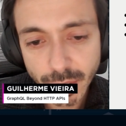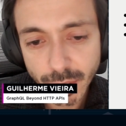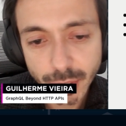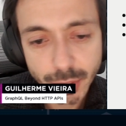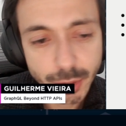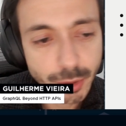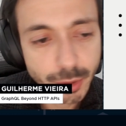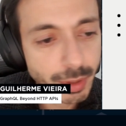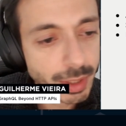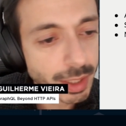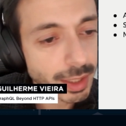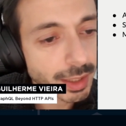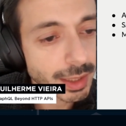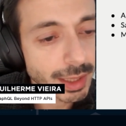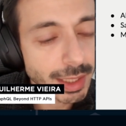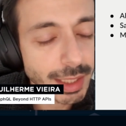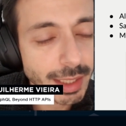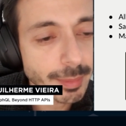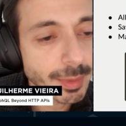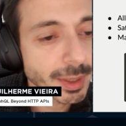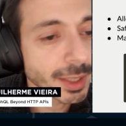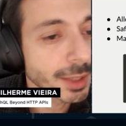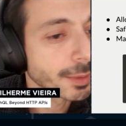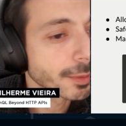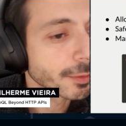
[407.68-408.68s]
you can
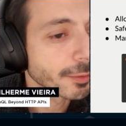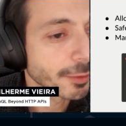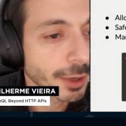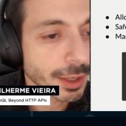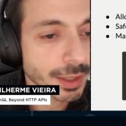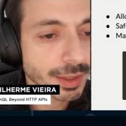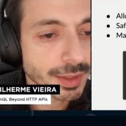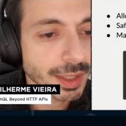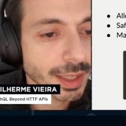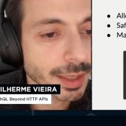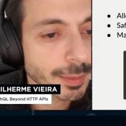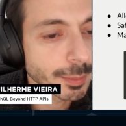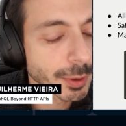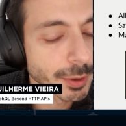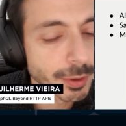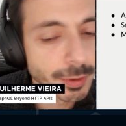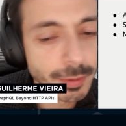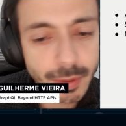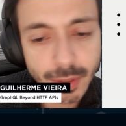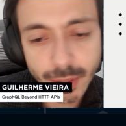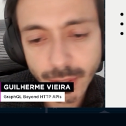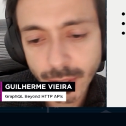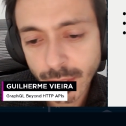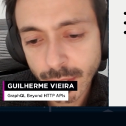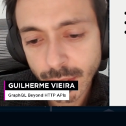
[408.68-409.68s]
limit, for
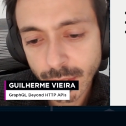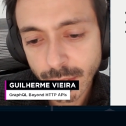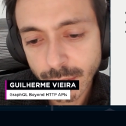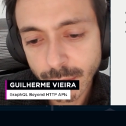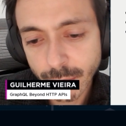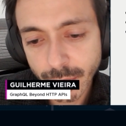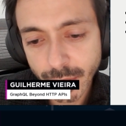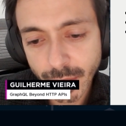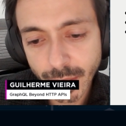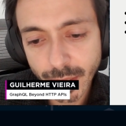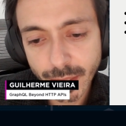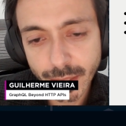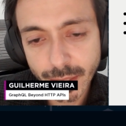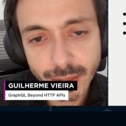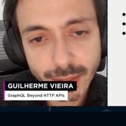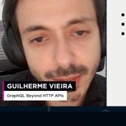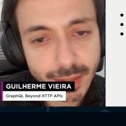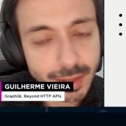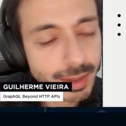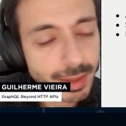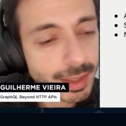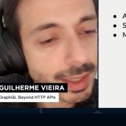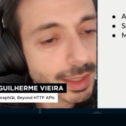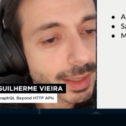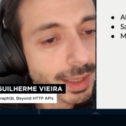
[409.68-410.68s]
example, you can
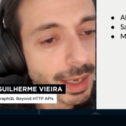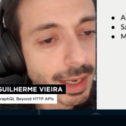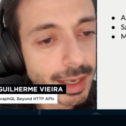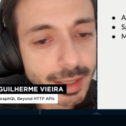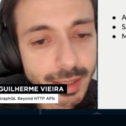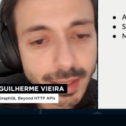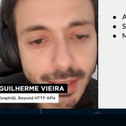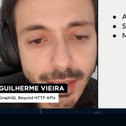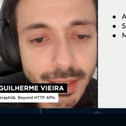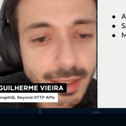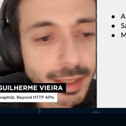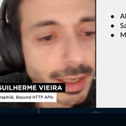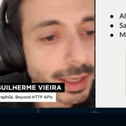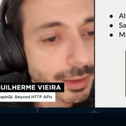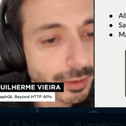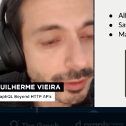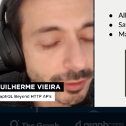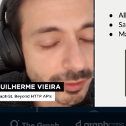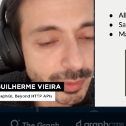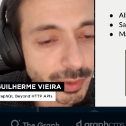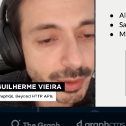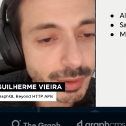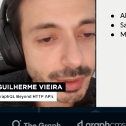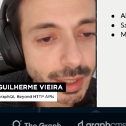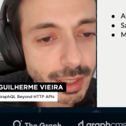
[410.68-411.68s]
deny any kind
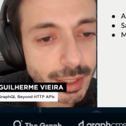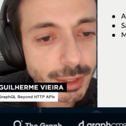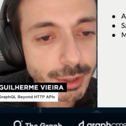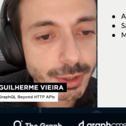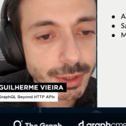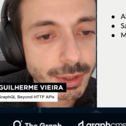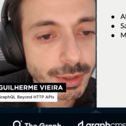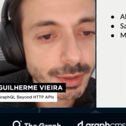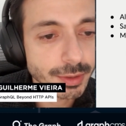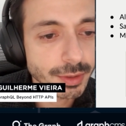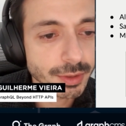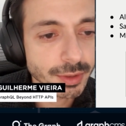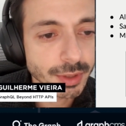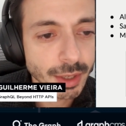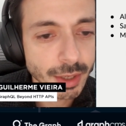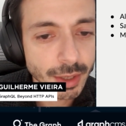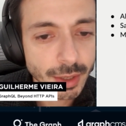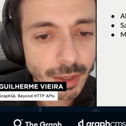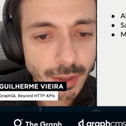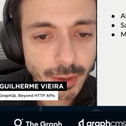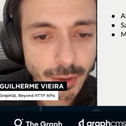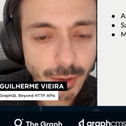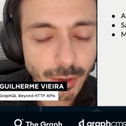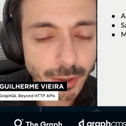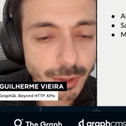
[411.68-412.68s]
of mutations,
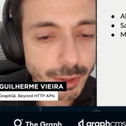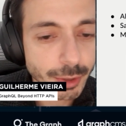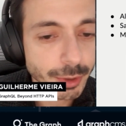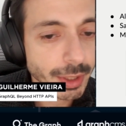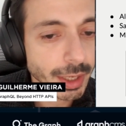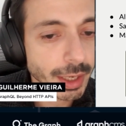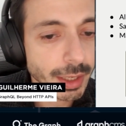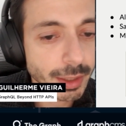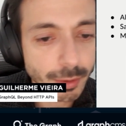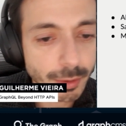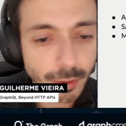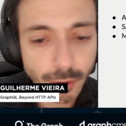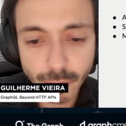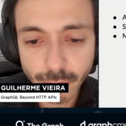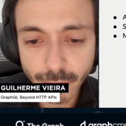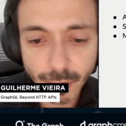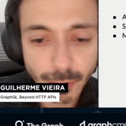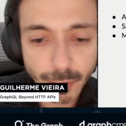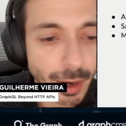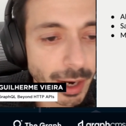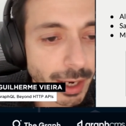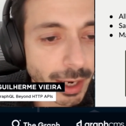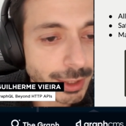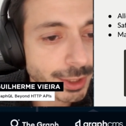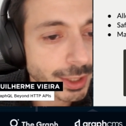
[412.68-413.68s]
or you can
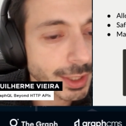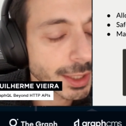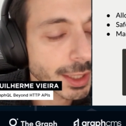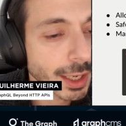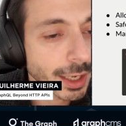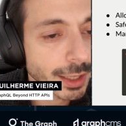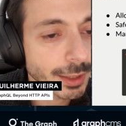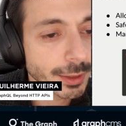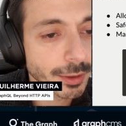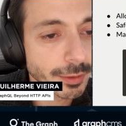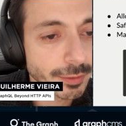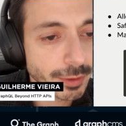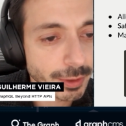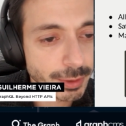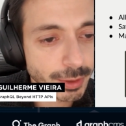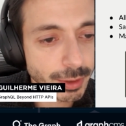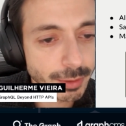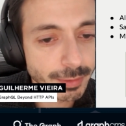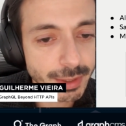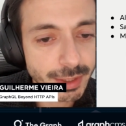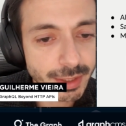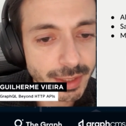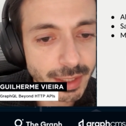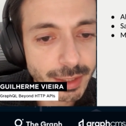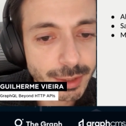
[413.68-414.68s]
override any kind of
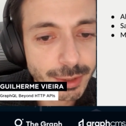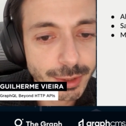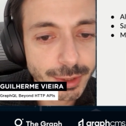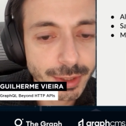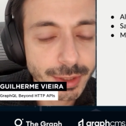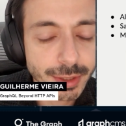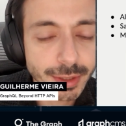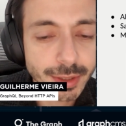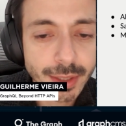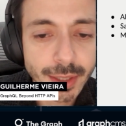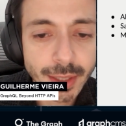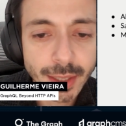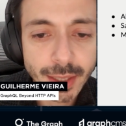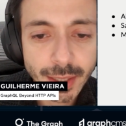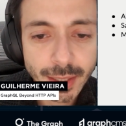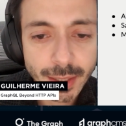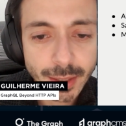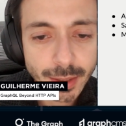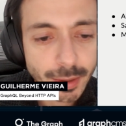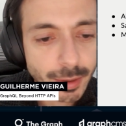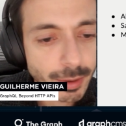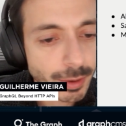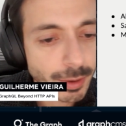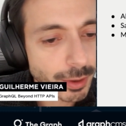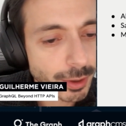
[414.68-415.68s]
authorization,
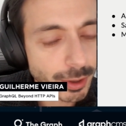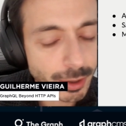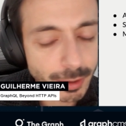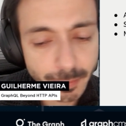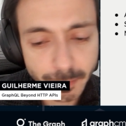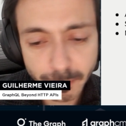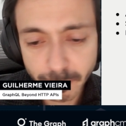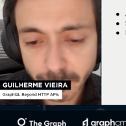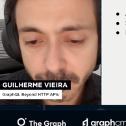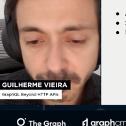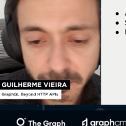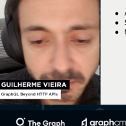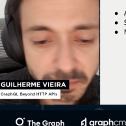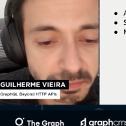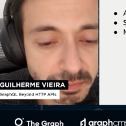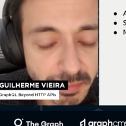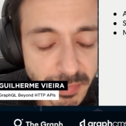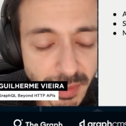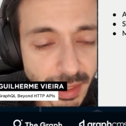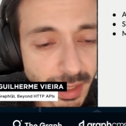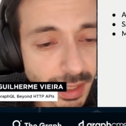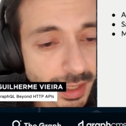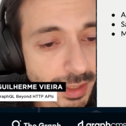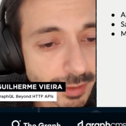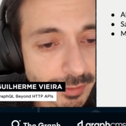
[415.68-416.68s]
or
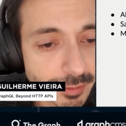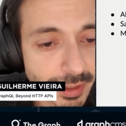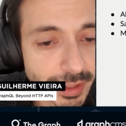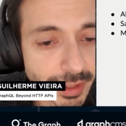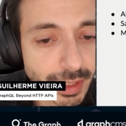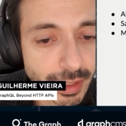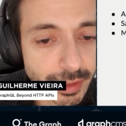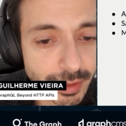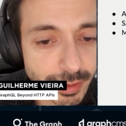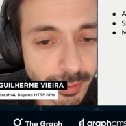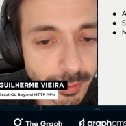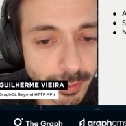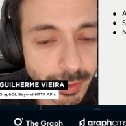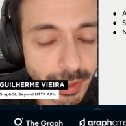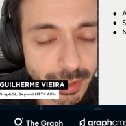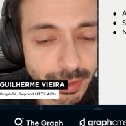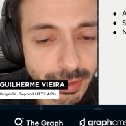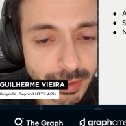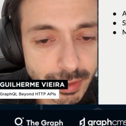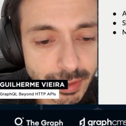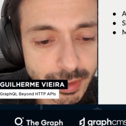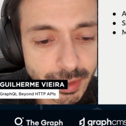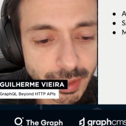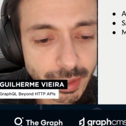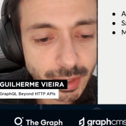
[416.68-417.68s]
anything that you
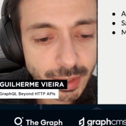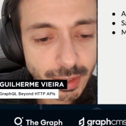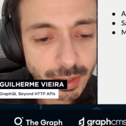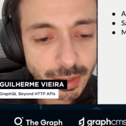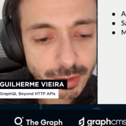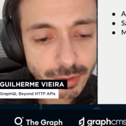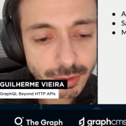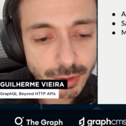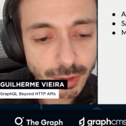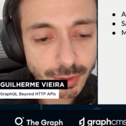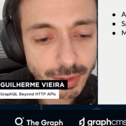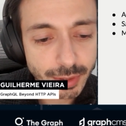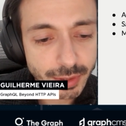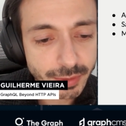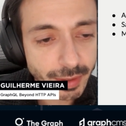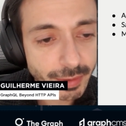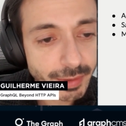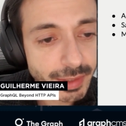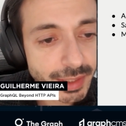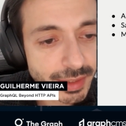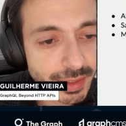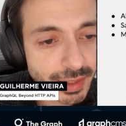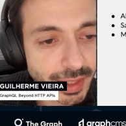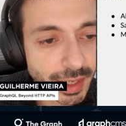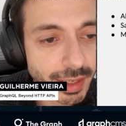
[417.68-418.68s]
want. So it's very
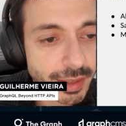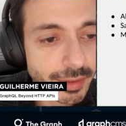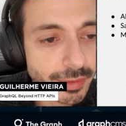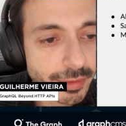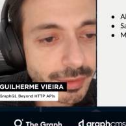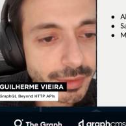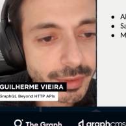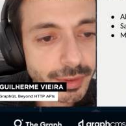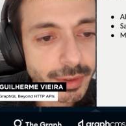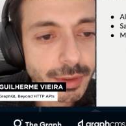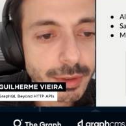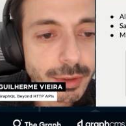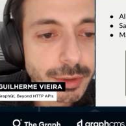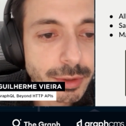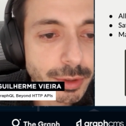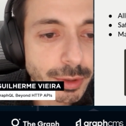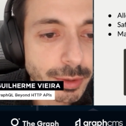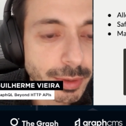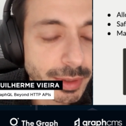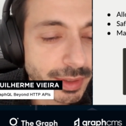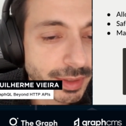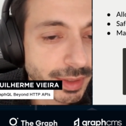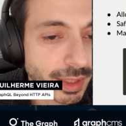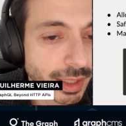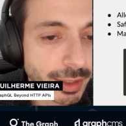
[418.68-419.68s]
safe to
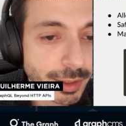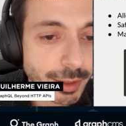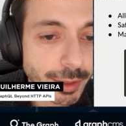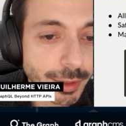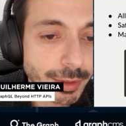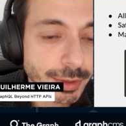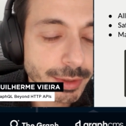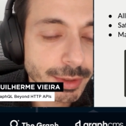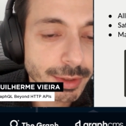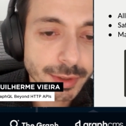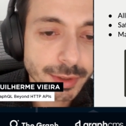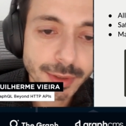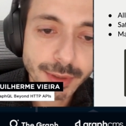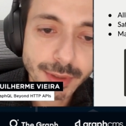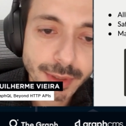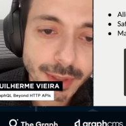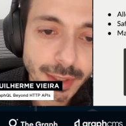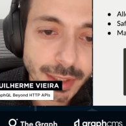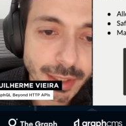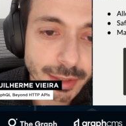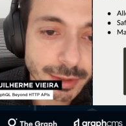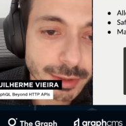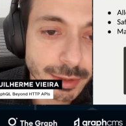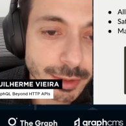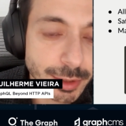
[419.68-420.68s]
execute
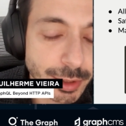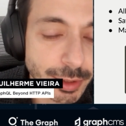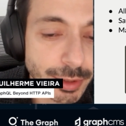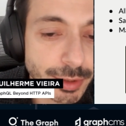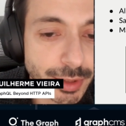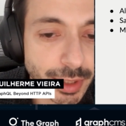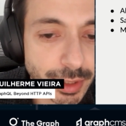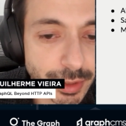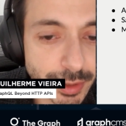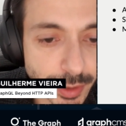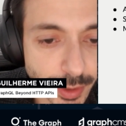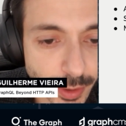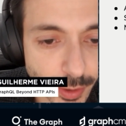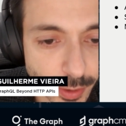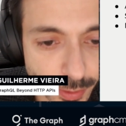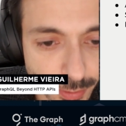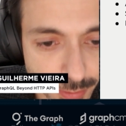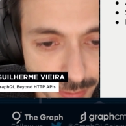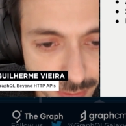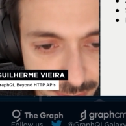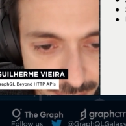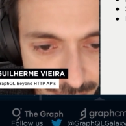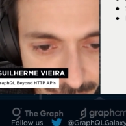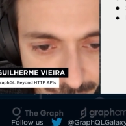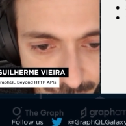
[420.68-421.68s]
untrusted
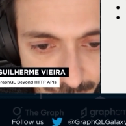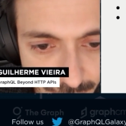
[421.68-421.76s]
code.